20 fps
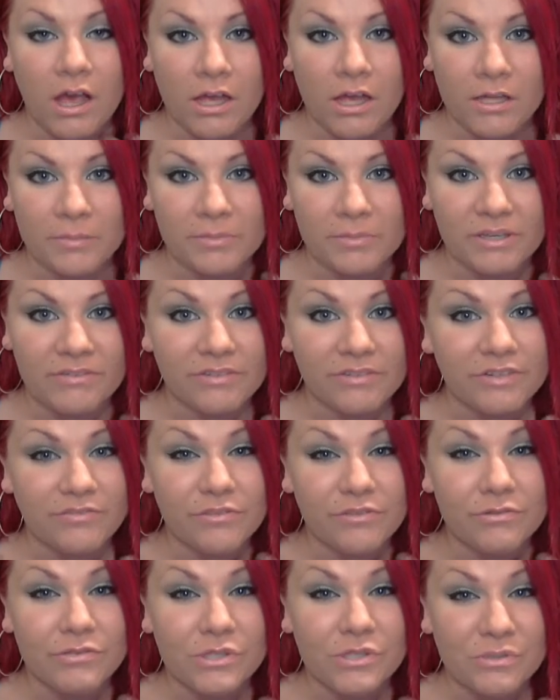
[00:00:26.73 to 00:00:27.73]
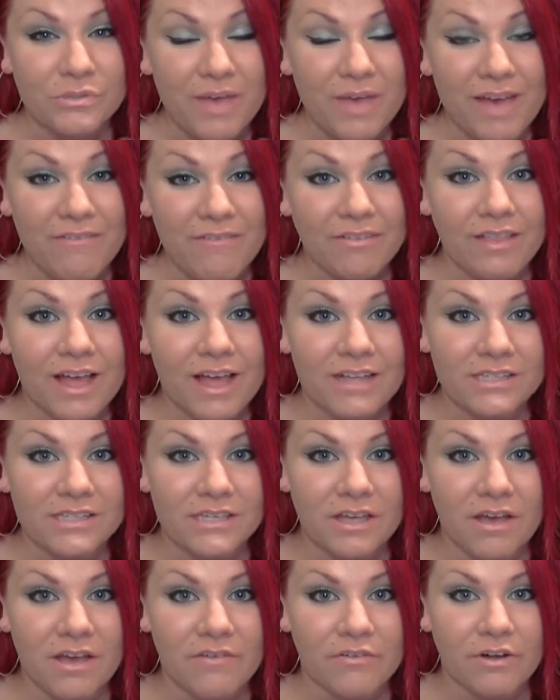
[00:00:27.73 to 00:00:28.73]
Even if you do have a lot to
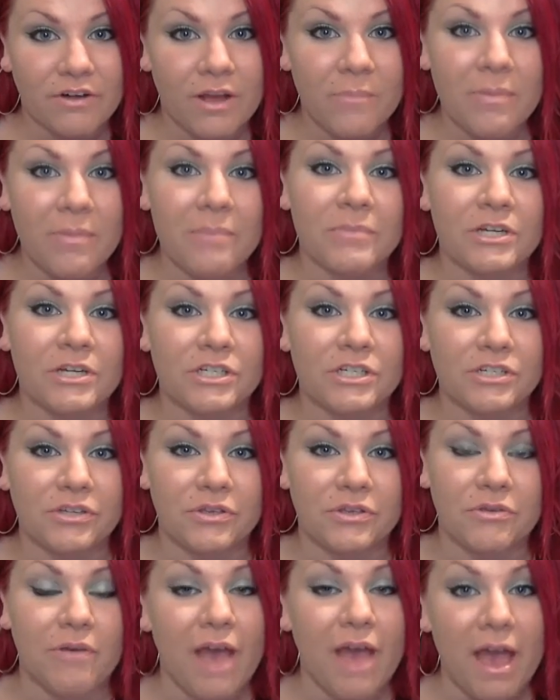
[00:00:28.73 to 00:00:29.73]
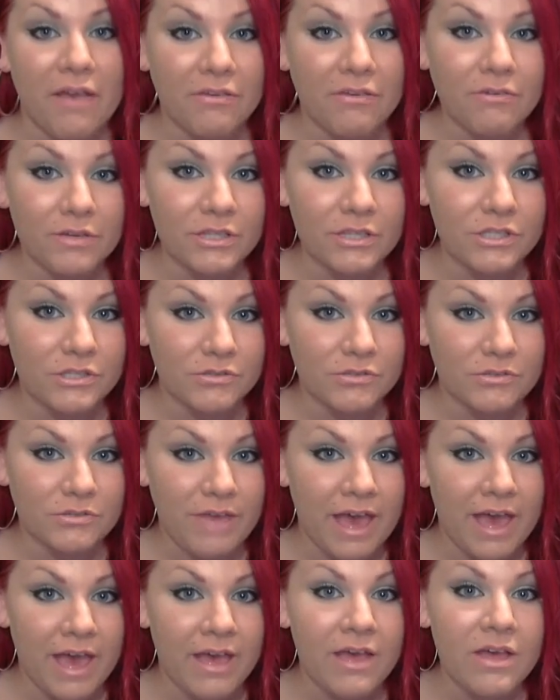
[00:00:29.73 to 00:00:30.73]
cover up, I'm going to show you how you can do
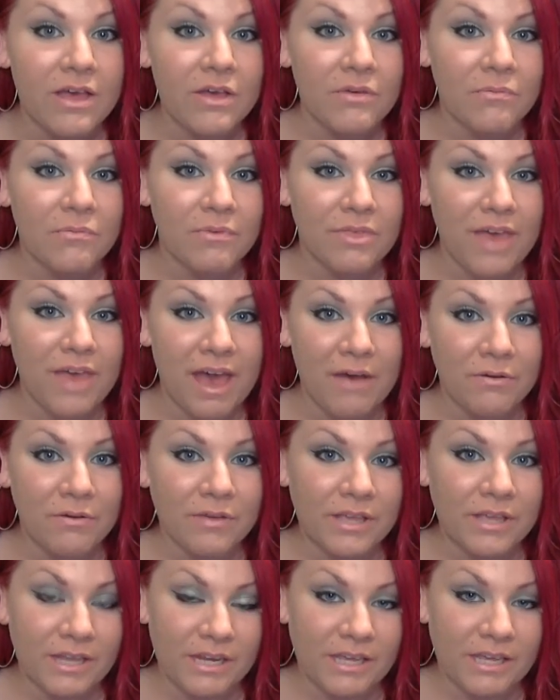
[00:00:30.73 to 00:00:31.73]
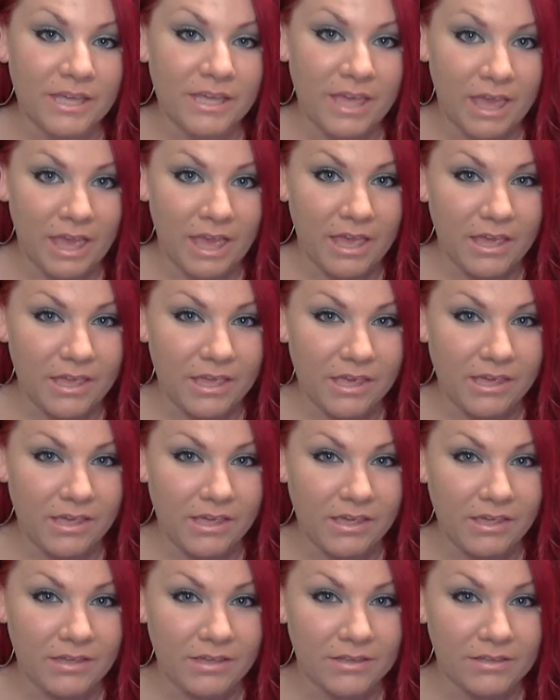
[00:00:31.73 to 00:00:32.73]
that without getting
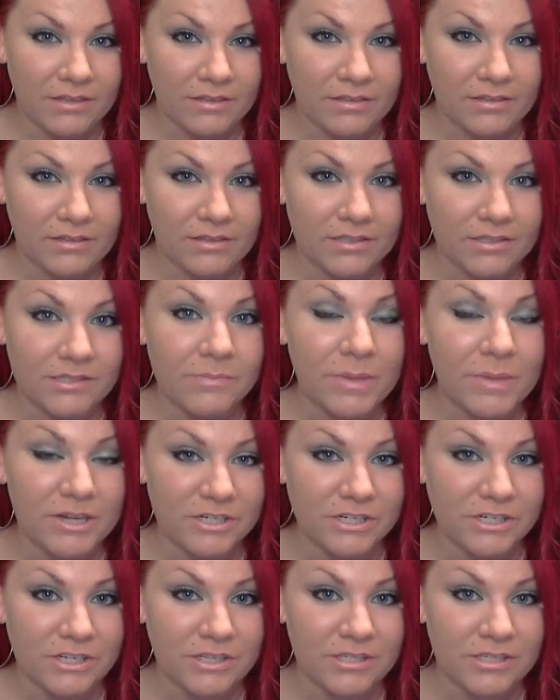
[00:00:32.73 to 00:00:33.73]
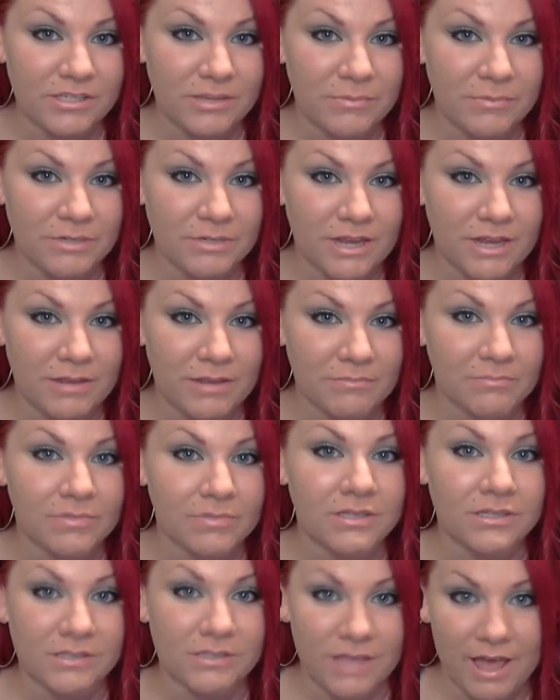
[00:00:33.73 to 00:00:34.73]
cakey, especially in the summertime
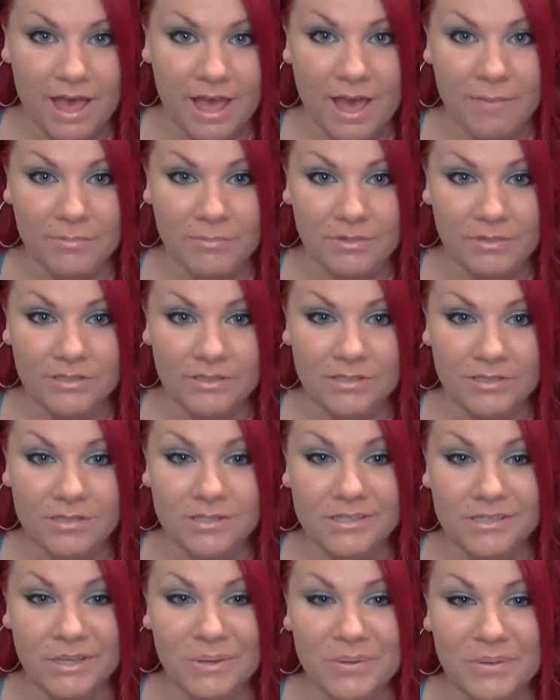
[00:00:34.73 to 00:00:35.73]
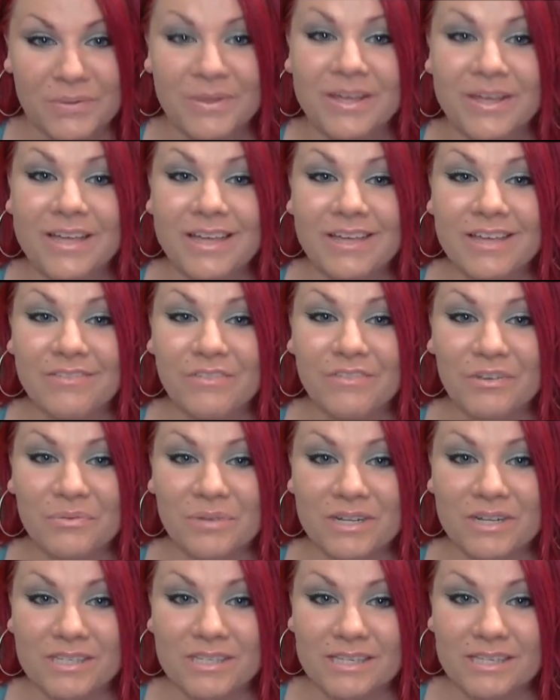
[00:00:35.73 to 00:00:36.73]
because that happens. So if you want
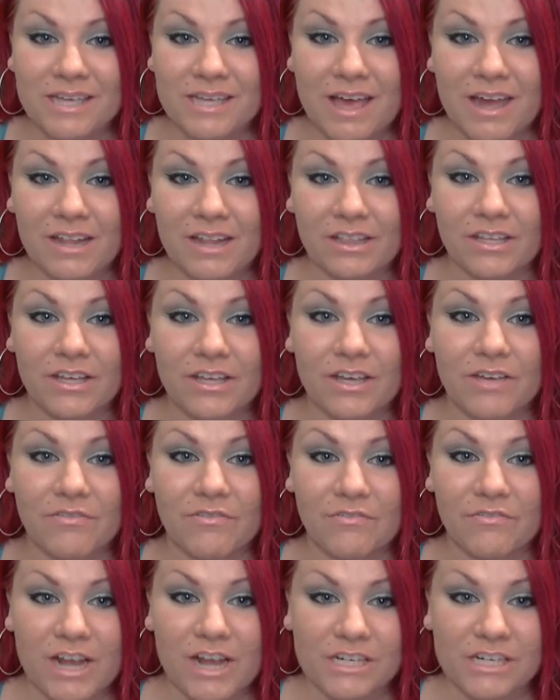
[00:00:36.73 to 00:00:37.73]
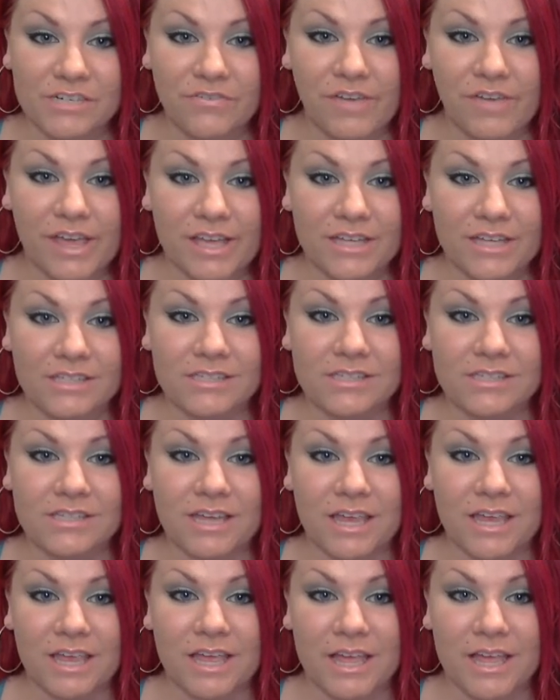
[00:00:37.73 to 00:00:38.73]
to see how to look fresh-faced
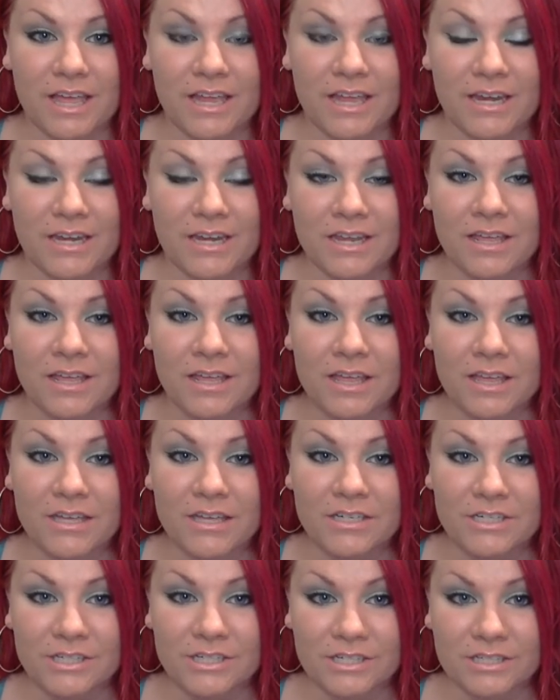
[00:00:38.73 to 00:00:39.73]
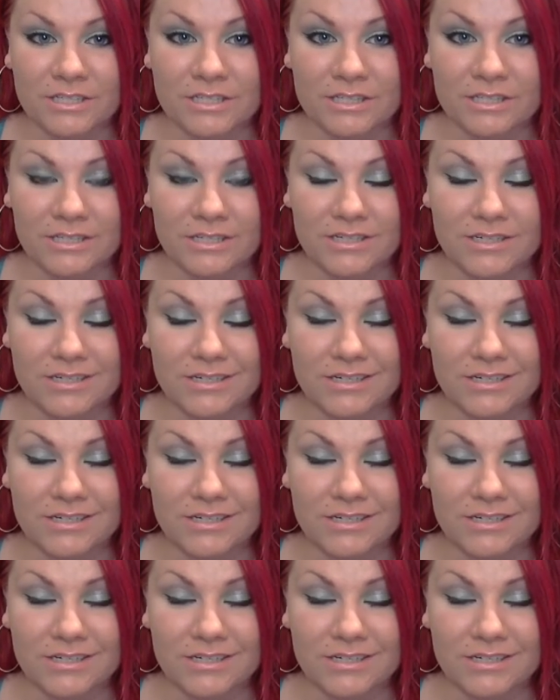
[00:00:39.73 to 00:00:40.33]
and just